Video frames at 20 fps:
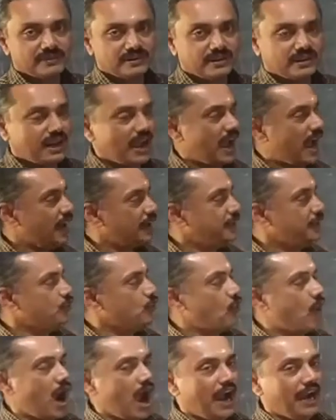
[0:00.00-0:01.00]
Can
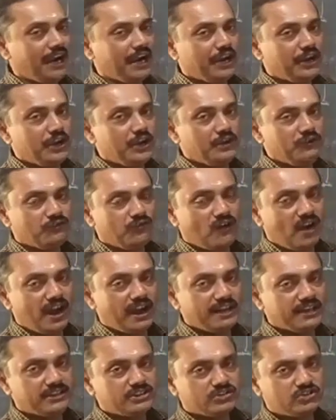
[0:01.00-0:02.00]
you
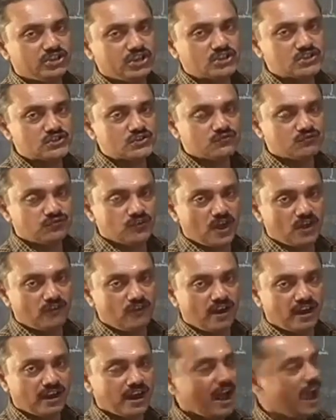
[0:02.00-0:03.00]
identify this
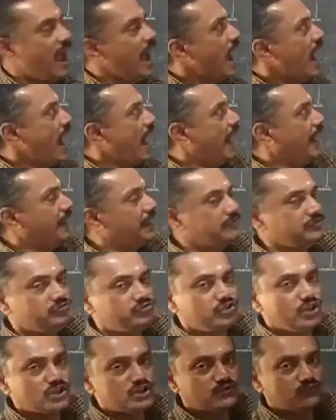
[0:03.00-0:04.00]
flower and
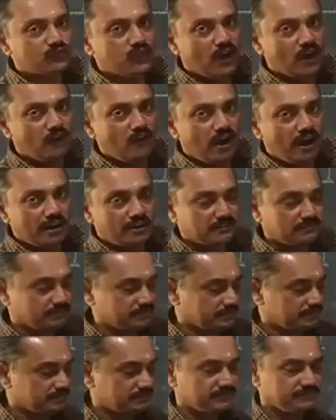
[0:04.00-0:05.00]
this
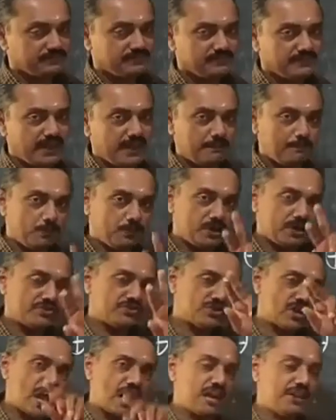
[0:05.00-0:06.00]
flower? I put a
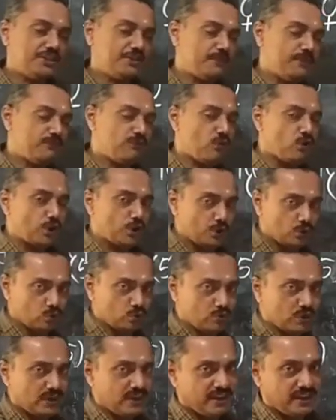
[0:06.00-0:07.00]
challenge before
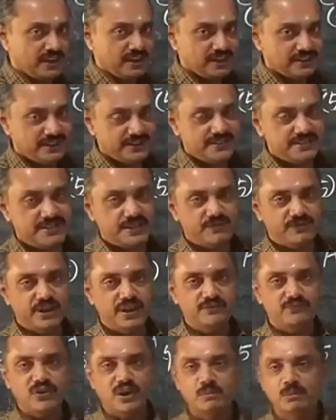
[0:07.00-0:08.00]
you. This is a very
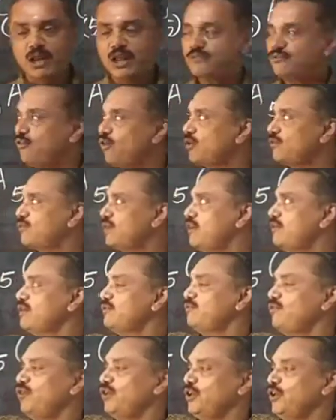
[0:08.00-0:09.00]
familiar
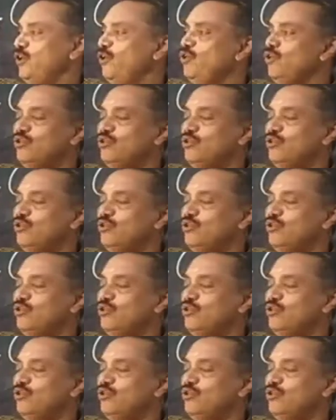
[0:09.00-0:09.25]
flower for you,